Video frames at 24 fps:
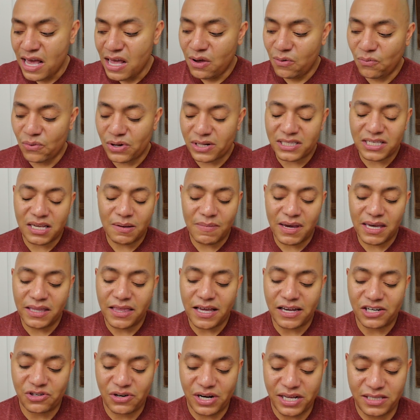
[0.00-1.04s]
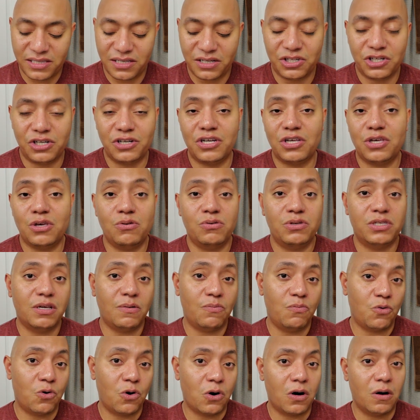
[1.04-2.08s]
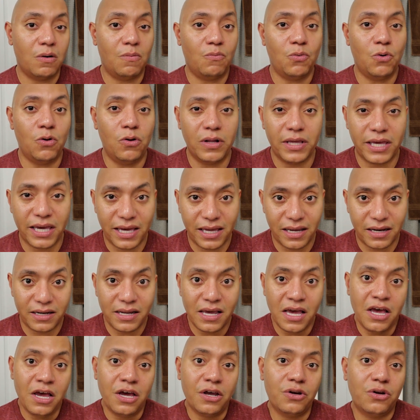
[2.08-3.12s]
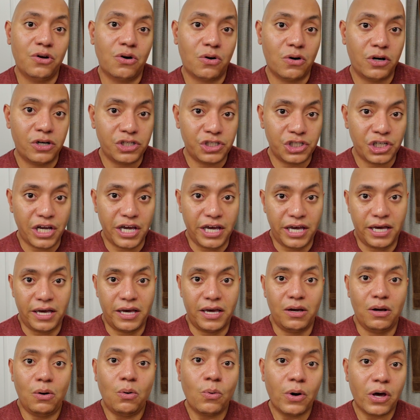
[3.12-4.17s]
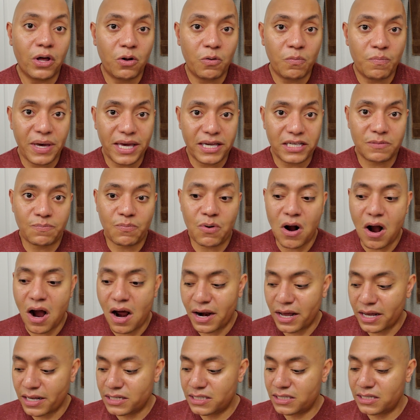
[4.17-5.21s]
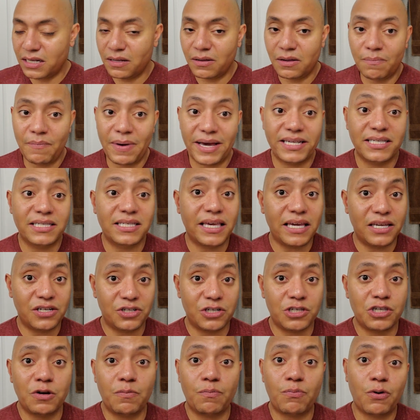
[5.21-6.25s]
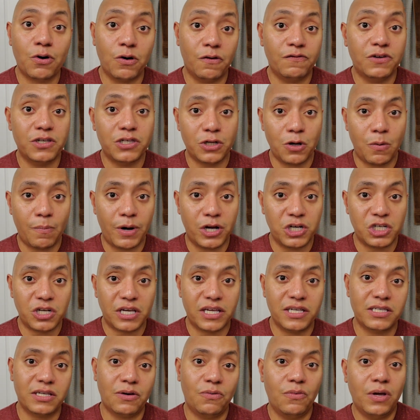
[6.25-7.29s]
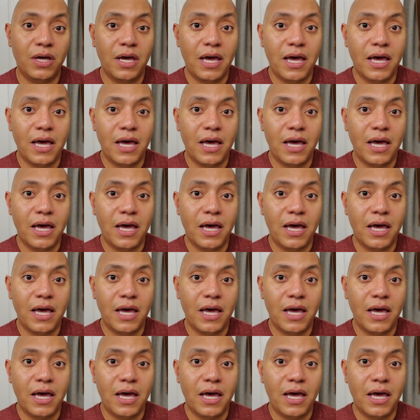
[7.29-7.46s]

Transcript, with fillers: Once I made that transition to using more emollient, nourishing, oil-based products, my skin just improved so much because it